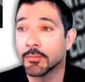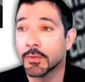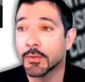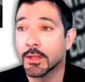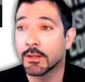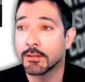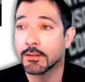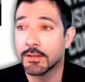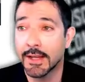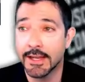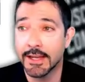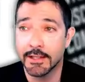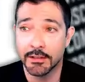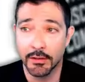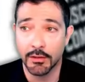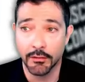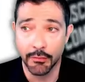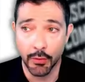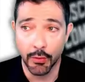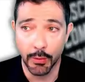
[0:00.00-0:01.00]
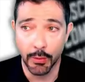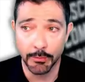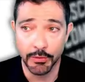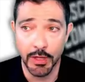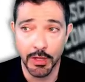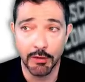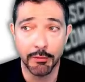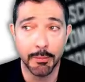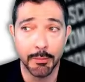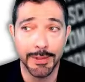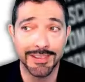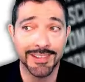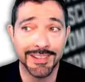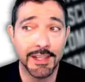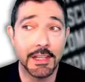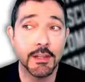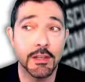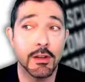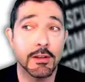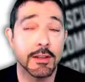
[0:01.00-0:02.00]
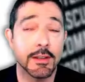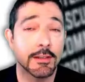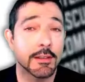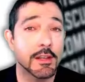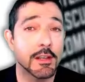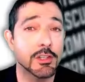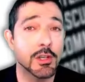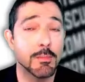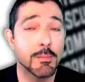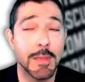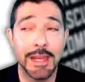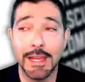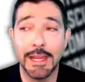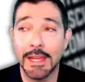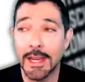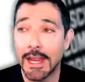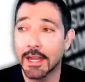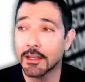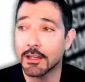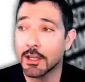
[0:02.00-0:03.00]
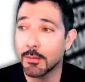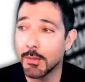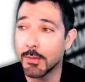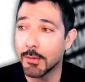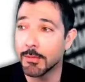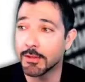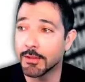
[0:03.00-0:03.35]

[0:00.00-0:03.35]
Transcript: Science informs governments in their decision-making and commitments.